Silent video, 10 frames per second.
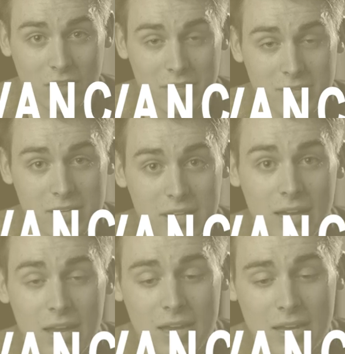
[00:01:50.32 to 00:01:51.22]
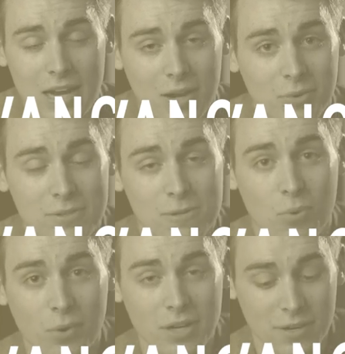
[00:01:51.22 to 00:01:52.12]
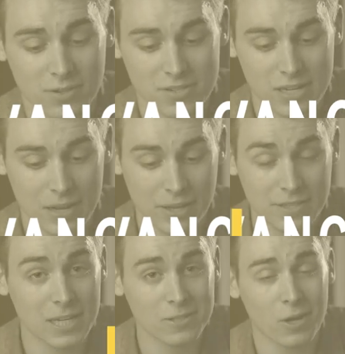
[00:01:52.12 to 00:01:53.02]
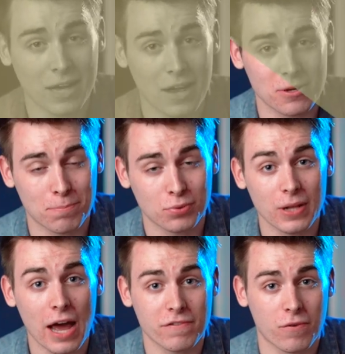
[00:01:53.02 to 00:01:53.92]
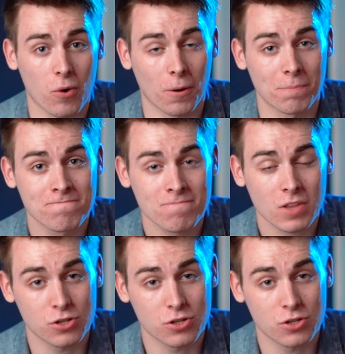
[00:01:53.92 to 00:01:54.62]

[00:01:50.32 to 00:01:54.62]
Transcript: relevancy. Now, it's important to understand that TikTok as a platform,